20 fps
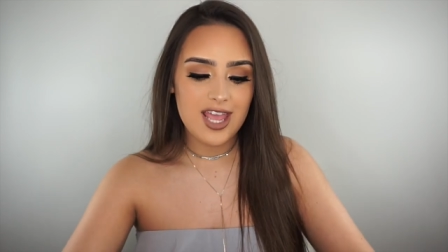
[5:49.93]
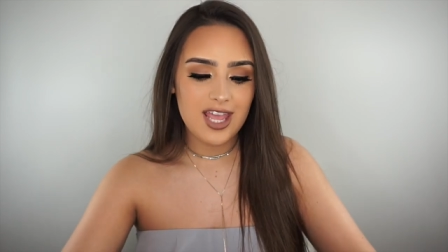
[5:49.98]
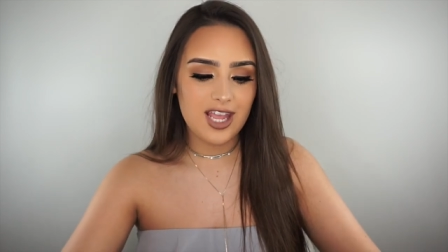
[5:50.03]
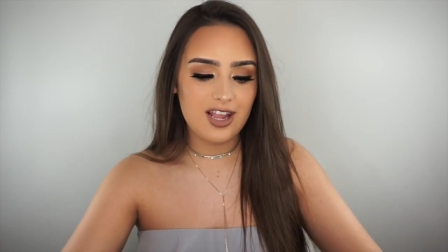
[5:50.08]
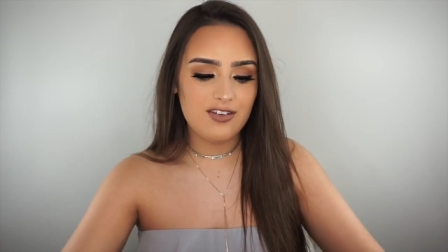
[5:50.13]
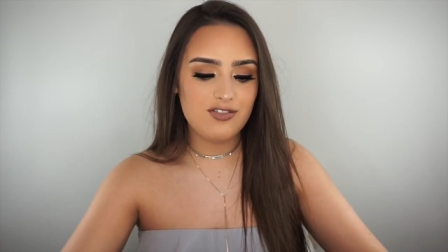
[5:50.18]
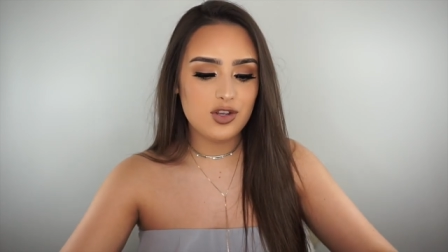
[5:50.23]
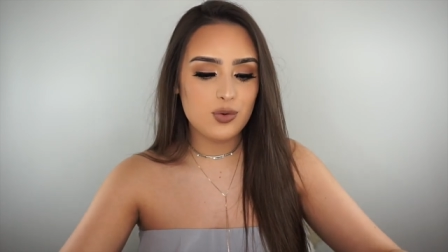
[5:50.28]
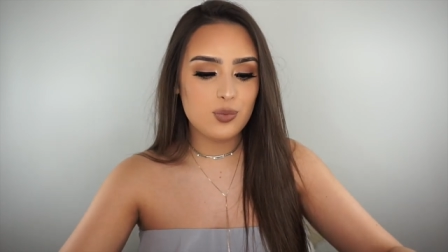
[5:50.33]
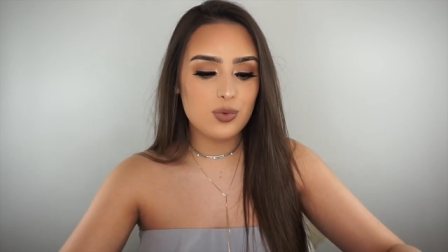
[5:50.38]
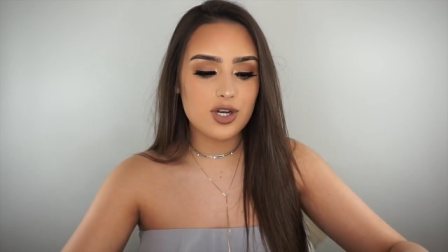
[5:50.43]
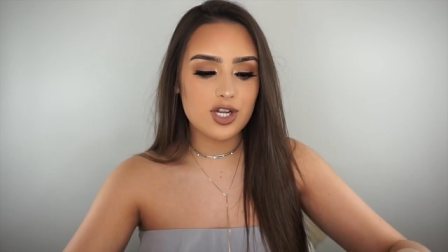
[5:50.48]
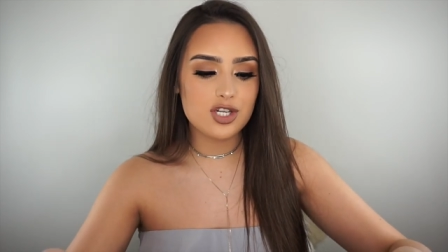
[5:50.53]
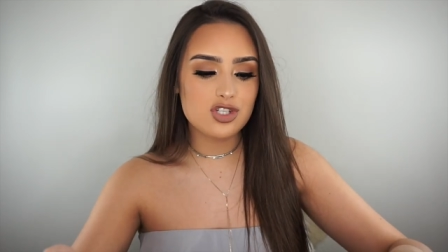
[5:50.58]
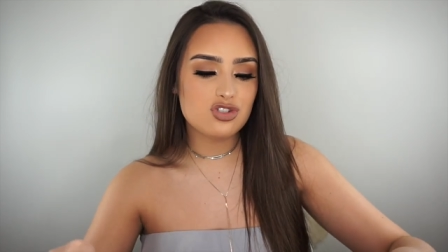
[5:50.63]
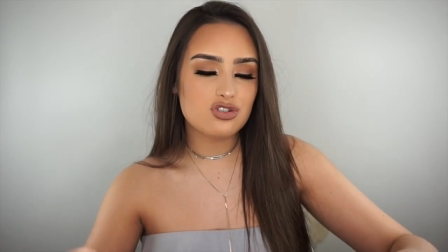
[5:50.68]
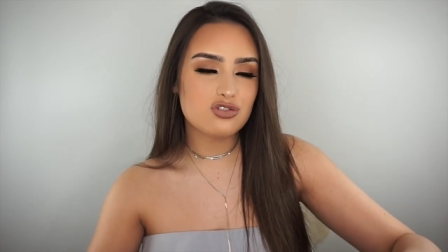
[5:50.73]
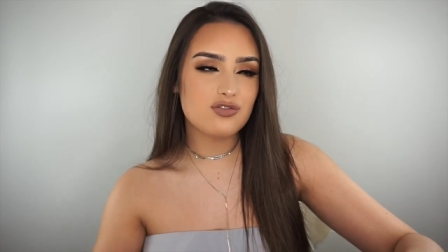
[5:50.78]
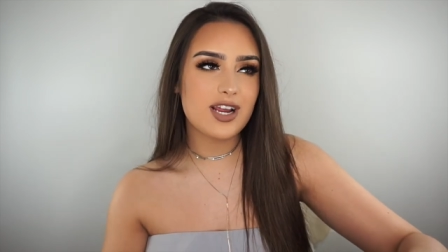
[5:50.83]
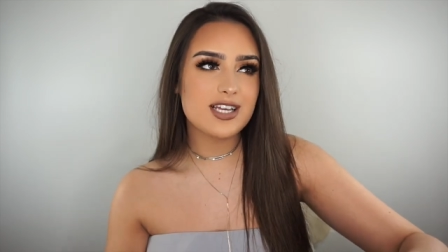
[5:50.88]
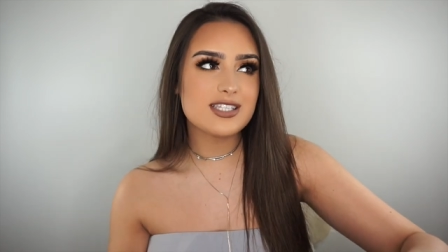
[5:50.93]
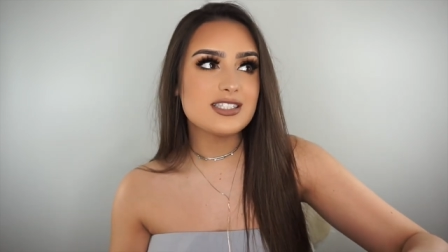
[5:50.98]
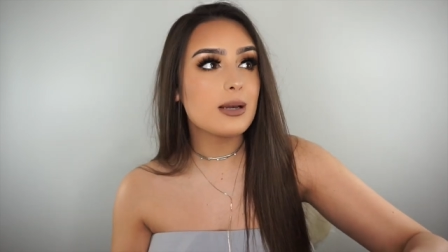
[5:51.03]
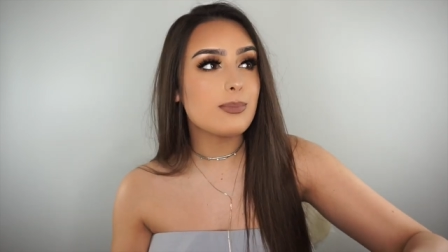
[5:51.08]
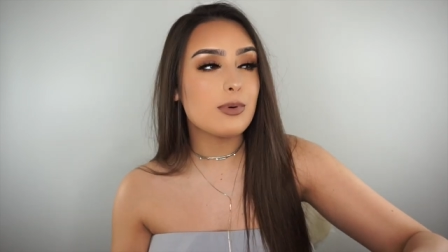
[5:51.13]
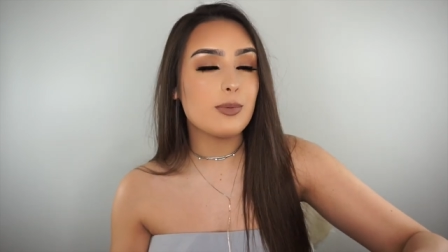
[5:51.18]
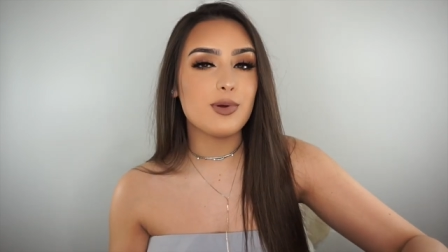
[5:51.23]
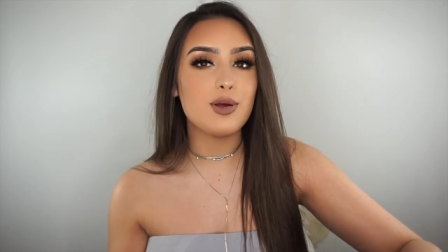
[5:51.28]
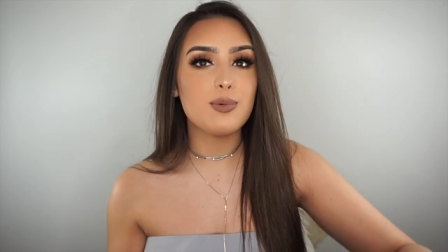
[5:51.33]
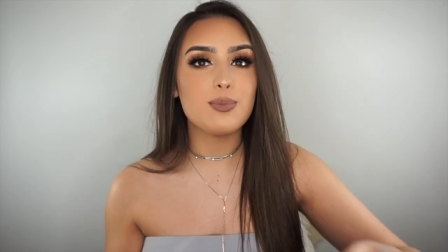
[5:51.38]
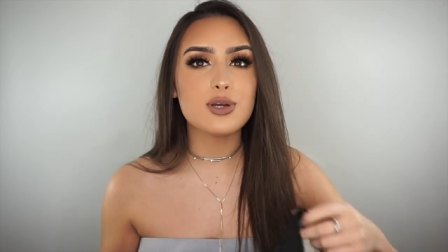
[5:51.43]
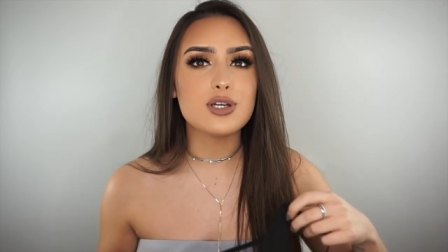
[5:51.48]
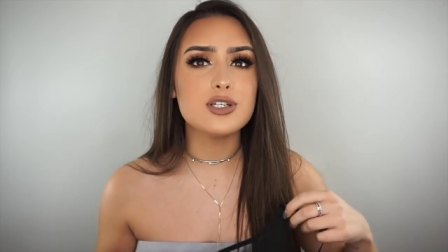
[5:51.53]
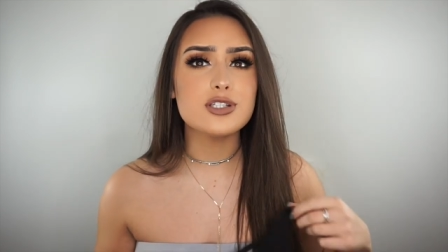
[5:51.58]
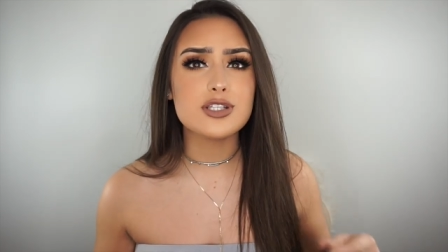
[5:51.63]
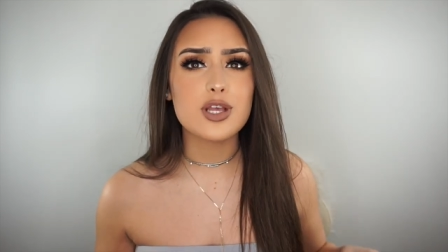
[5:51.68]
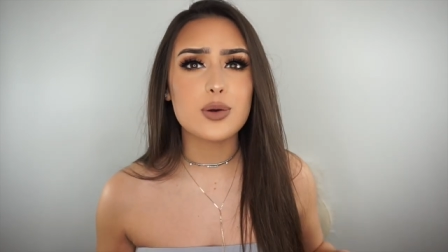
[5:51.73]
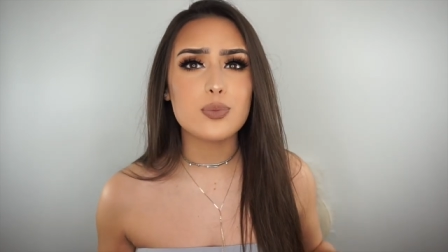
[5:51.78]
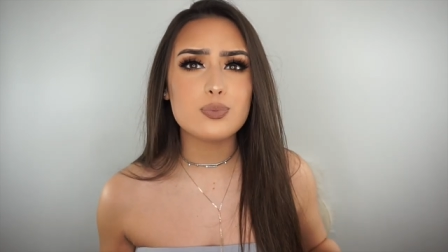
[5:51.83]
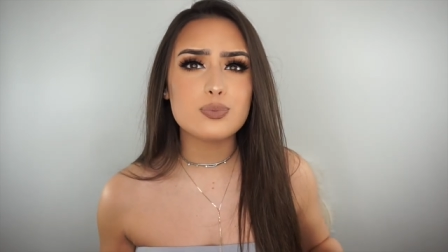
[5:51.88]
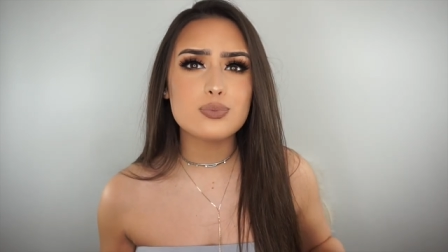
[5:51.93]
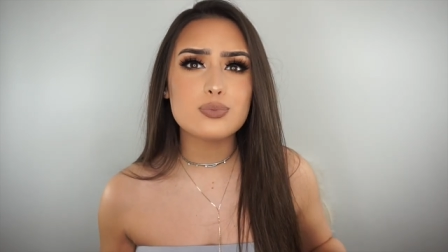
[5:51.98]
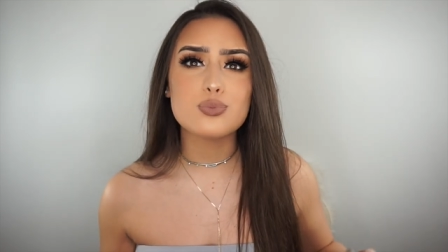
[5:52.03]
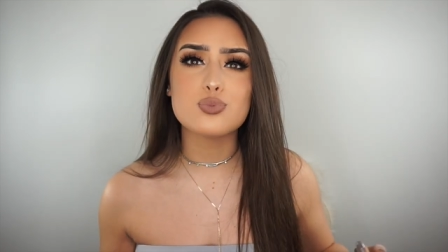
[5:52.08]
if you want to dress up a bit because I